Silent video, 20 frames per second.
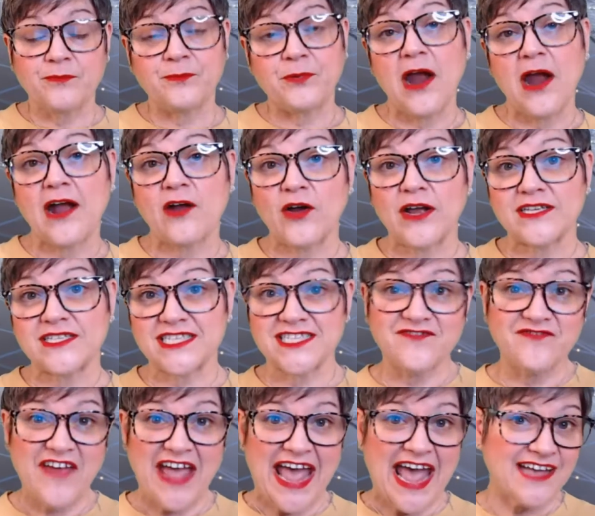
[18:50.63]
progress as
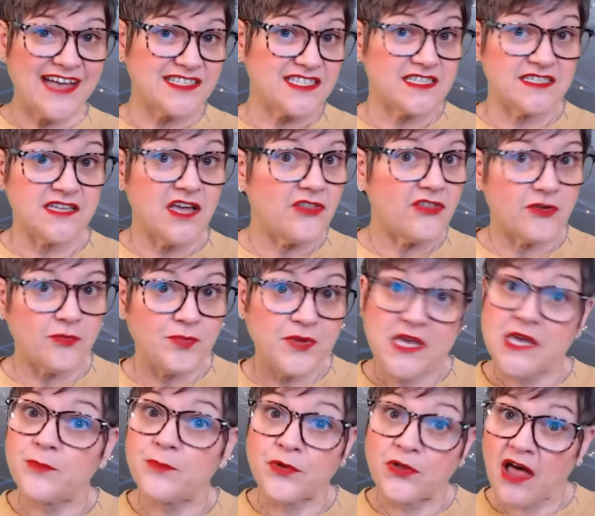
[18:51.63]
fast as other
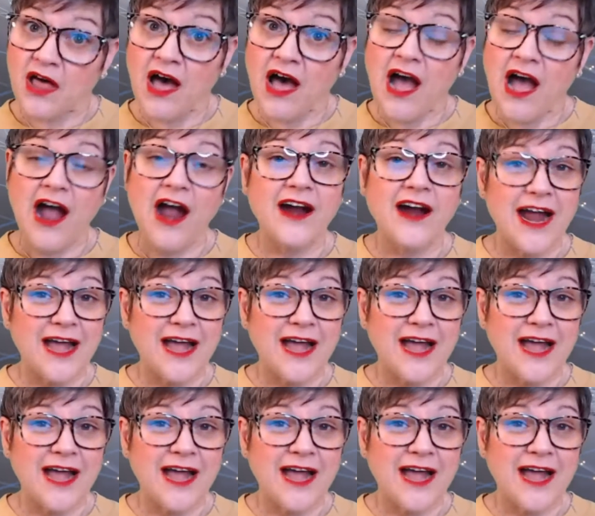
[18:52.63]
people are.